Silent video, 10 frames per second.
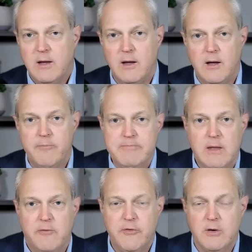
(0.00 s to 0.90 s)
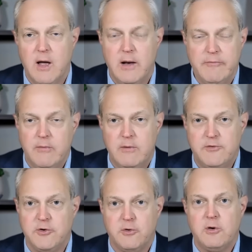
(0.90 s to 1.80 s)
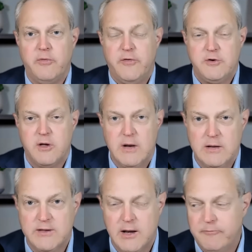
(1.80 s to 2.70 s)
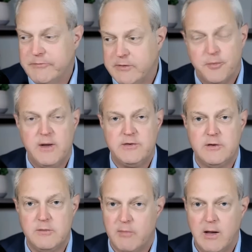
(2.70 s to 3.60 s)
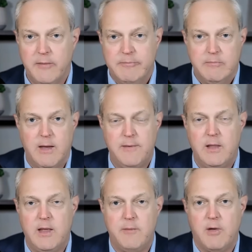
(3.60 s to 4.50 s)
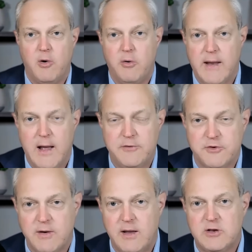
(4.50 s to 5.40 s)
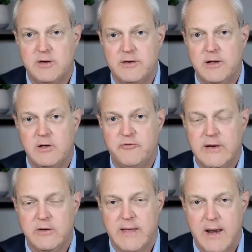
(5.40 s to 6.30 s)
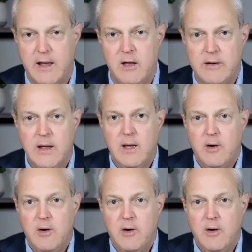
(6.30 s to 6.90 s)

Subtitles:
If you're not sure that you're going to send him to prison, maybe let him go on house arrest until you figure that out.